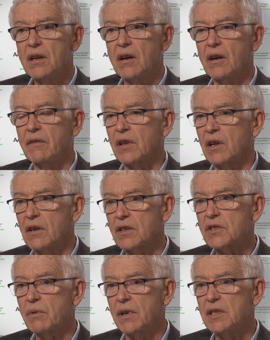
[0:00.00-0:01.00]
over the
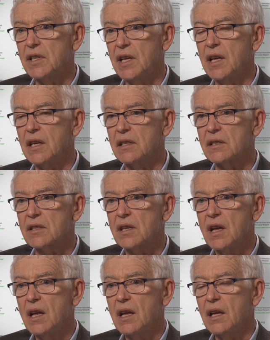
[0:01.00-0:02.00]
last 20 years
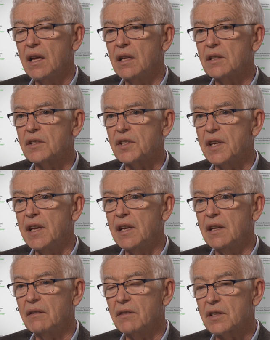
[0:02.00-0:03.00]
in
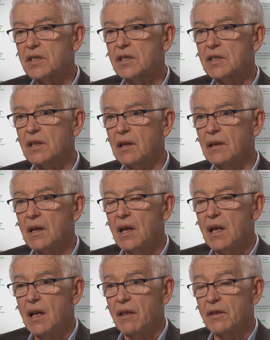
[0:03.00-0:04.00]
seeing this. Uh,
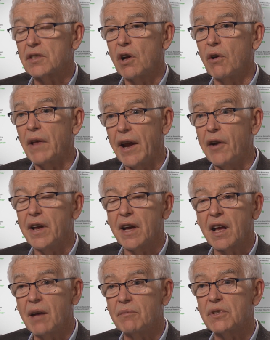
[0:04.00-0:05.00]
this whole area
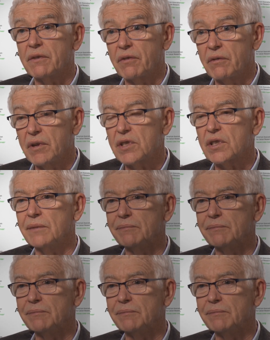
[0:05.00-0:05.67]
come to fruition.